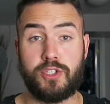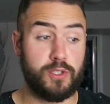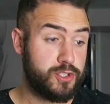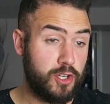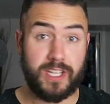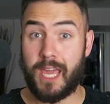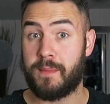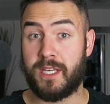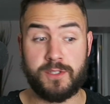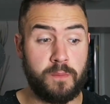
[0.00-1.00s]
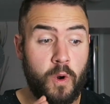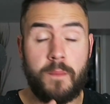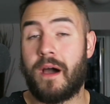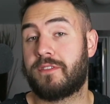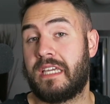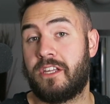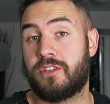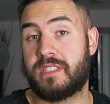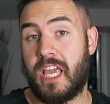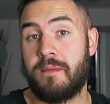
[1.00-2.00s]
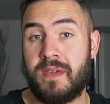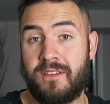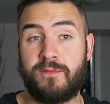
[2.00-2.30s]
So this third game is more about the entertainment